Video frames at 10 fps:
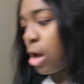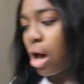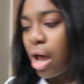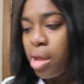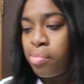
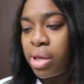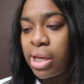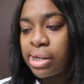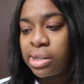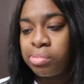I
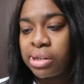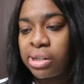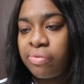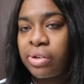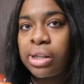picked
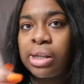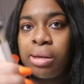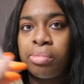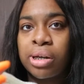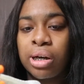
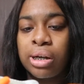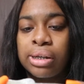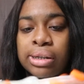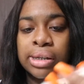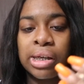specifically
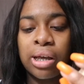because